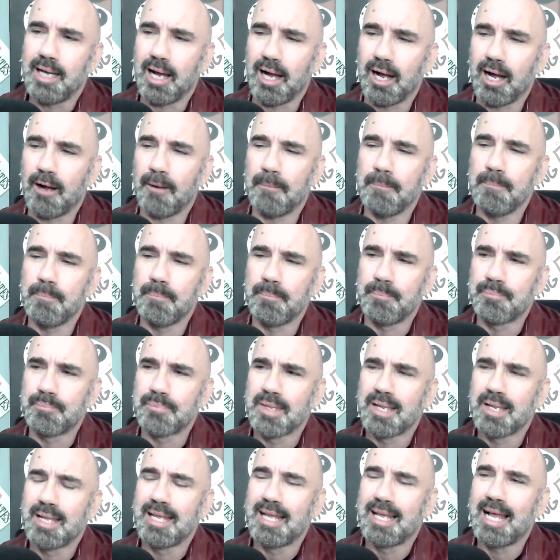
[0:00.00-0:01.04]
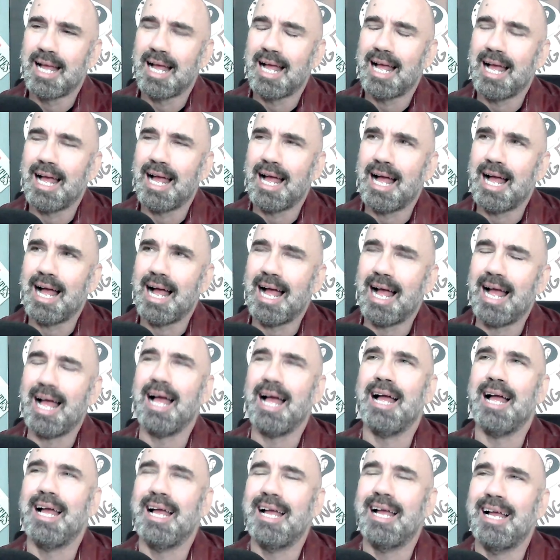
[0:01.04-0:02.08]

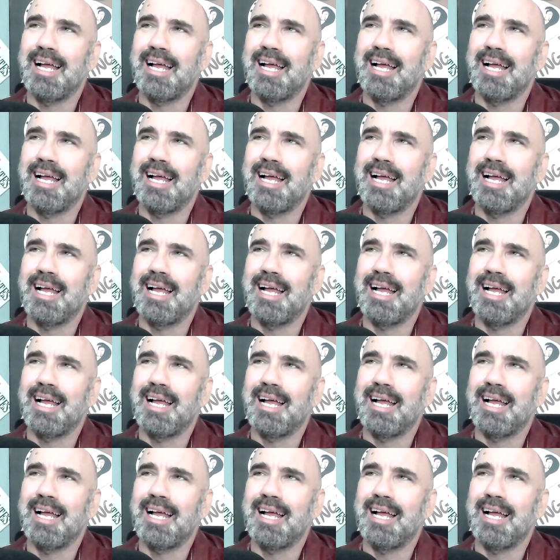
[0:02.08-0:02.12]
I